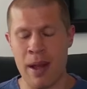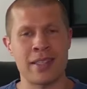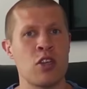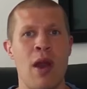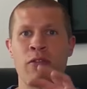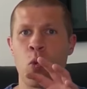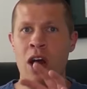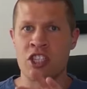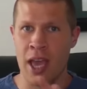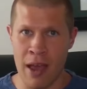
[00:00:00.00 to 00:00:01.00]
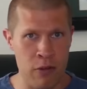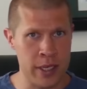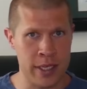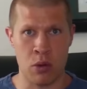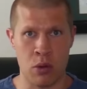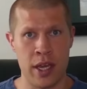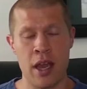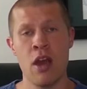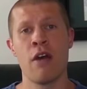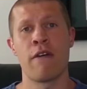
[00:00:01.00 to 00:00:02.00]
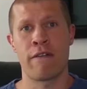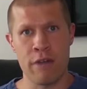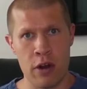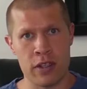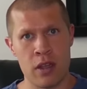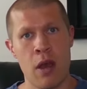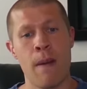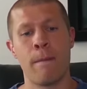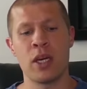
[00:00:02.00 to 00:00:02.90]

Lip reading: I'm not saying you have to watch every single thing first,